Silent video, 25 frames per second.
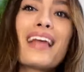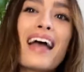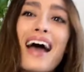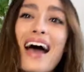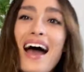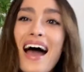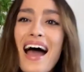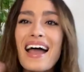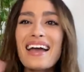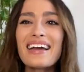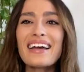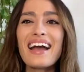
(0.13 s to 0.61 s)

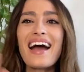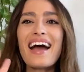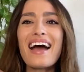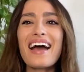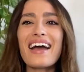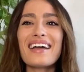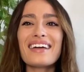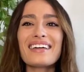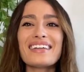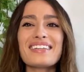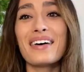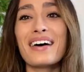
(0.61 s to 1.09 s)
Hi
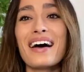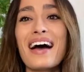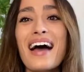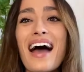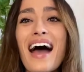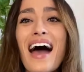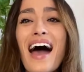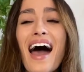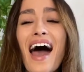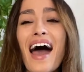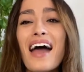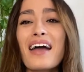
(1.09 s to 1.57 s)
guys,
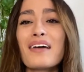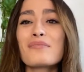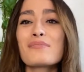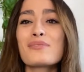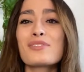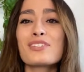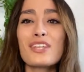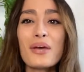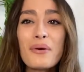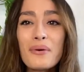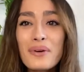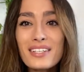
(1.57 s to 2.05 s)
I am
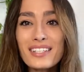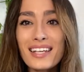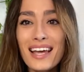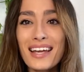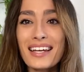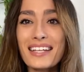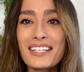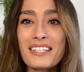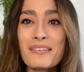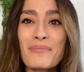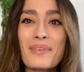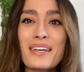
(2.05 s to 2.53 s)
so
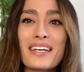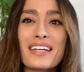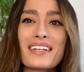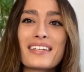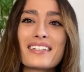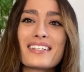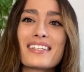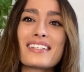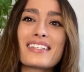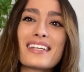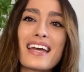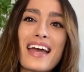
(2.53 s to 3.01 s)
excited to be here
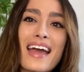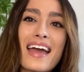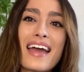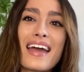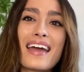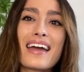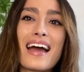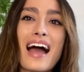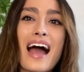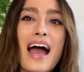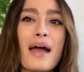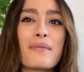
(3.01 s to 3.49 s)

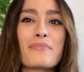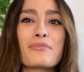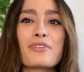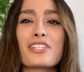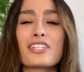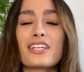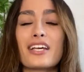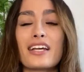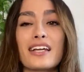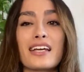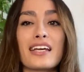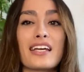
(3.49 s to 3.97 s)
today. I'm just
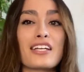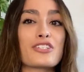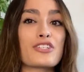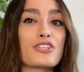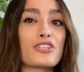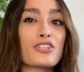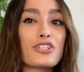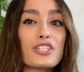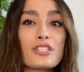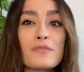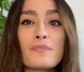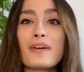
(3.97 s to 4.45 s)
gonna
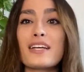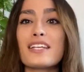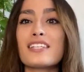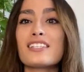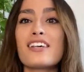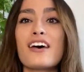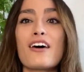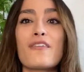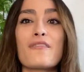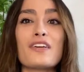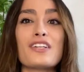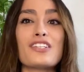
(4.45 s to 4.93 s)
introduce
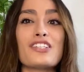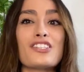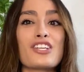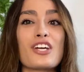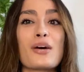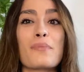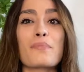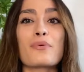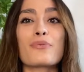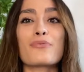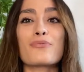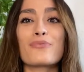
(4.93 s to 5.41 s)
myself and
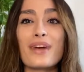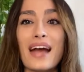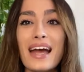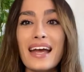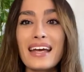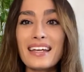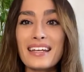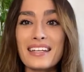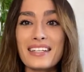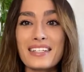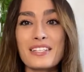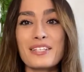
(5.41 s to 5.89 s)
jump
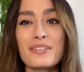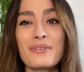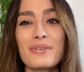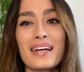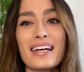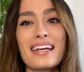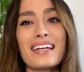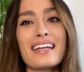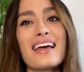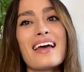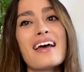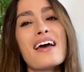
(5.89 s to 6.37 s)
right into
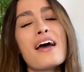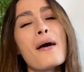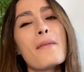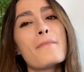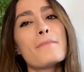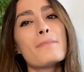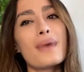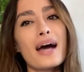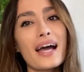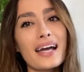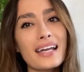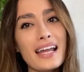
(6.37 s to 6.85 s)
it.
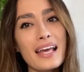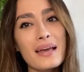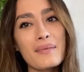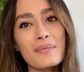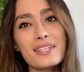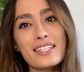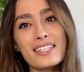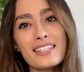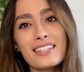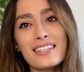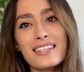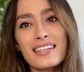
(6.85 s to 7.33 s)
My name
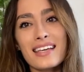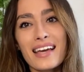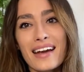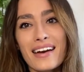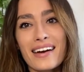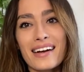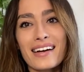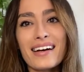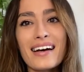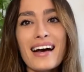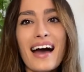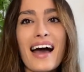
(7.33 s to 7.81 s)
is
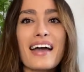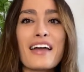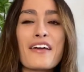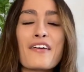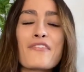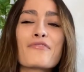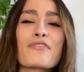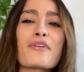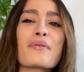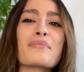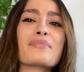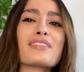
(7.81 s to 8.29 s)
Ciara, I am
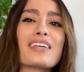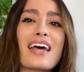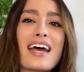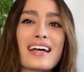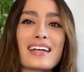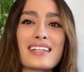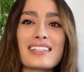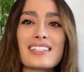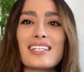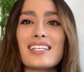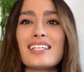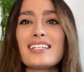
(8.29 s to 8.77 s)
from
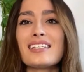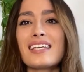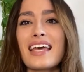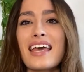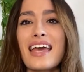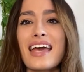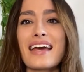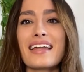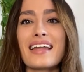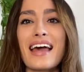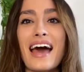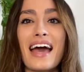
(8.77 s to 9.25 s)
Texas
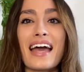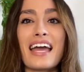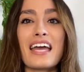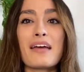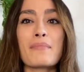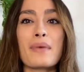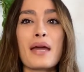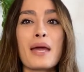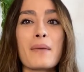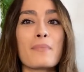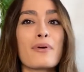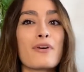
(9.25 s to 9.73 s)
and I am
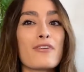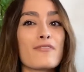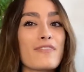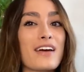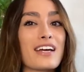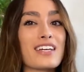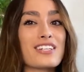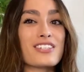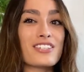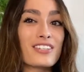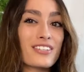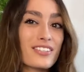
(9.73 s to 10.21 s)
a
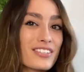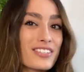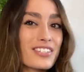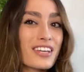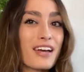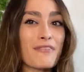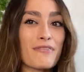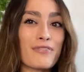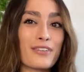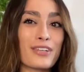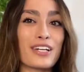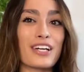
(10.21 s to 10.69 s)
professional
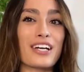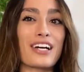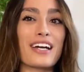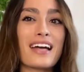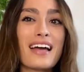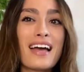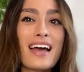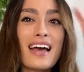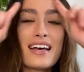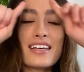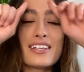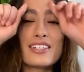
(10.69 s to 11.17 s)
shuffler.
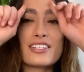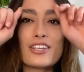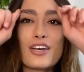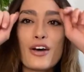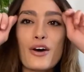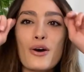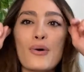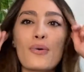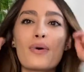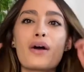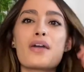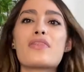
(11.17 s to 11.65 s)

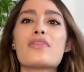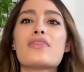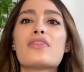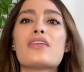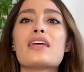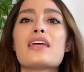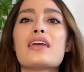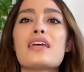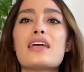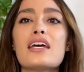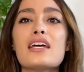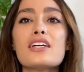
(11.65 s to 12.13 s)
So
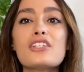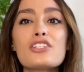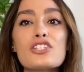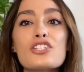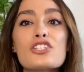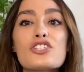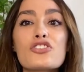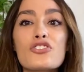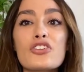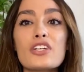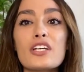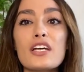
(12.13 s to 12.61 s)
the
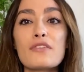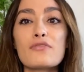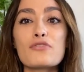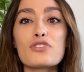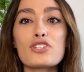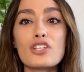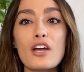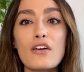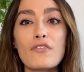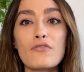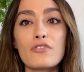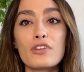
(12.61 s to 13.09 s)
industry of
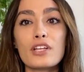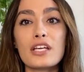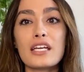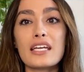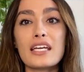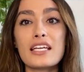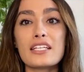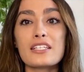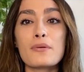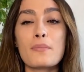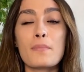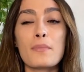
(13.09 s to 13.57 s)
shuffling
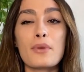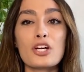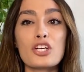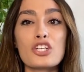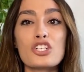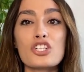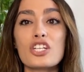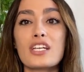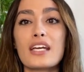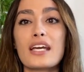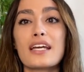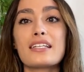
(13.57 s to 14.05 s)
is
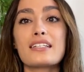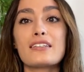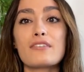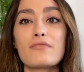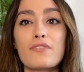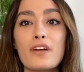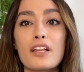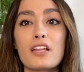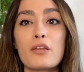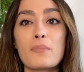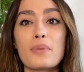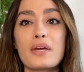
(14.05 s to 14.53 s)
emerging and
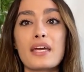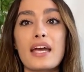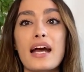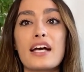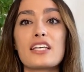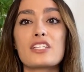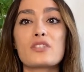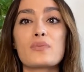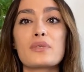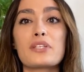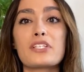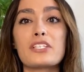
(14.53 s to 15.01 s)
developing
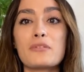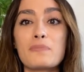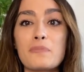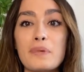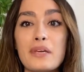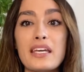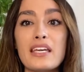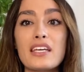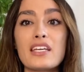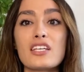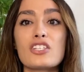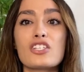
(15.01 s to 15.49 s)
as we
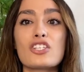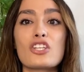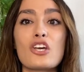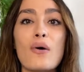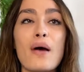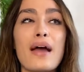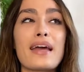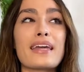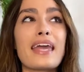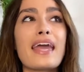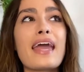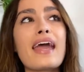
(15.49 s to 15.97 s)
speak, so
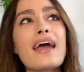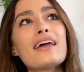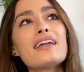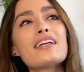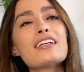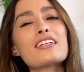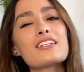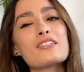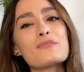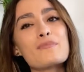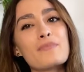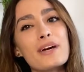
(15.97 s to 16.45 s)
I can't
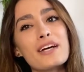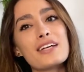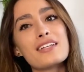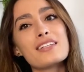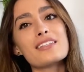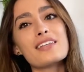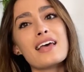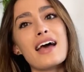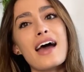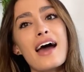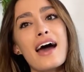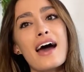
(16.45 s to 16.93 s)
express
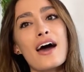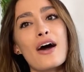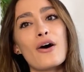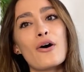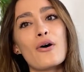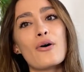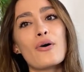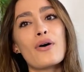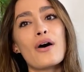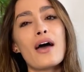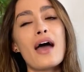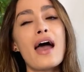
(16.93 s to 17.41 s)

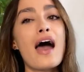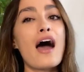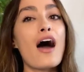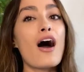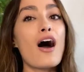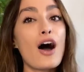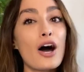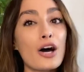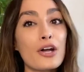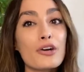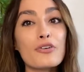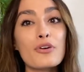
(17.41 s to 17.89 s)
how
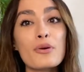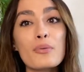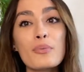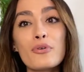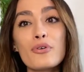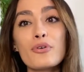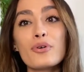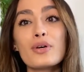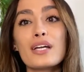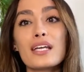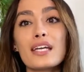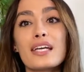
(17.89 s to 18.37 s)

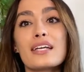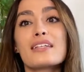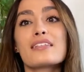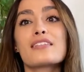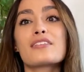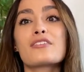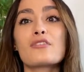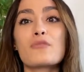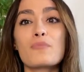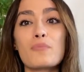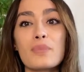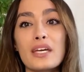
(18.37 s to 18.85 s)
honorable it is
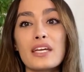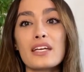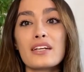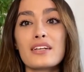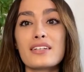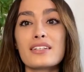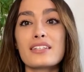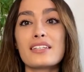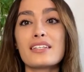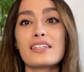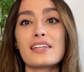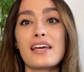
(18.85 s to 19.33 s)
to be here
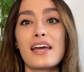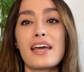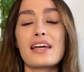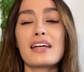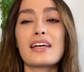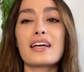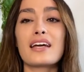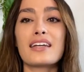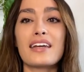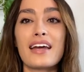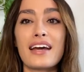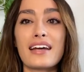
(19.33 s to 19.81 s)
today
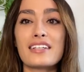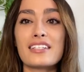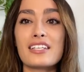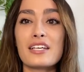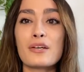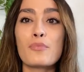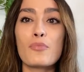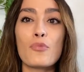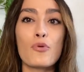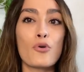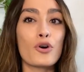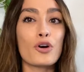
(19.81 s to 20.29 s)

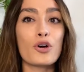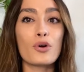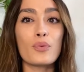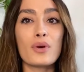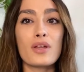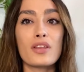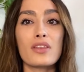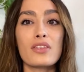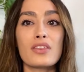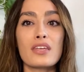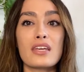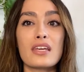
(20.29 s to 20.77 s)
connecting more
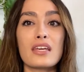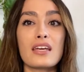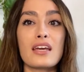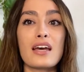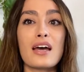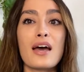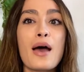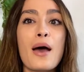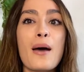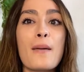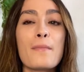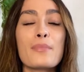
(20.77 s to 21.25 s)
with the
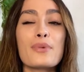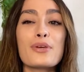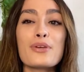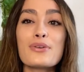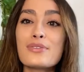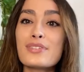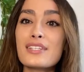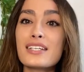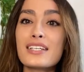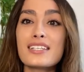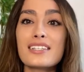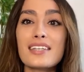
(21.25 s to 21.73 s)

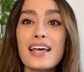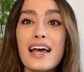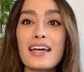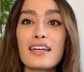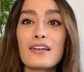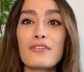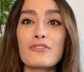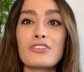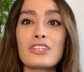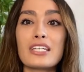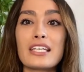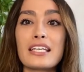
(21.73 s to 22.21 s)
music side
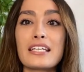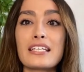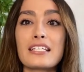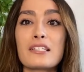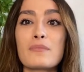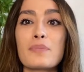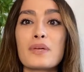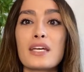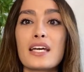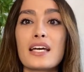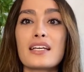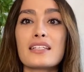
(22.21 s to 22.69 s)
of things
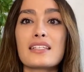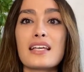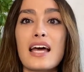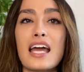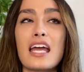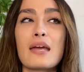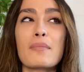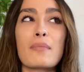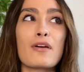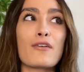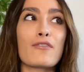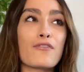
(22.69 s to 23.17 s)
because I
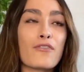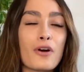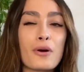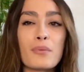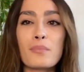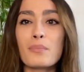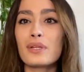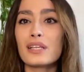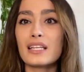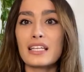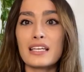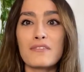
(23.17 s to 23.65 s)
am a firm
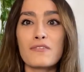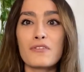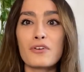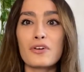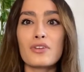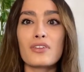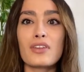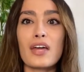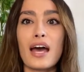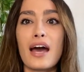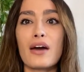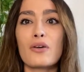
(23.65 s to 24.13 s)
believer
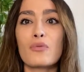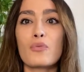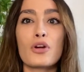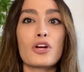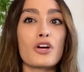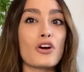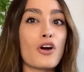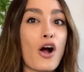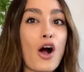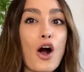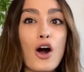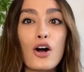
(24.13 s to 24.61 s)
that we
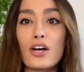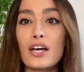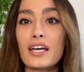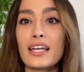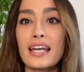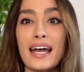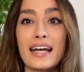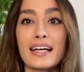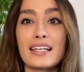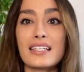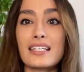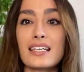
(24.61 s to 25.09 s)
are all
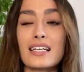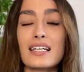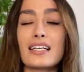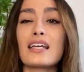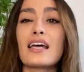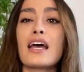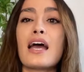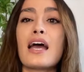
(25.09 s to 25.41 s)
connected.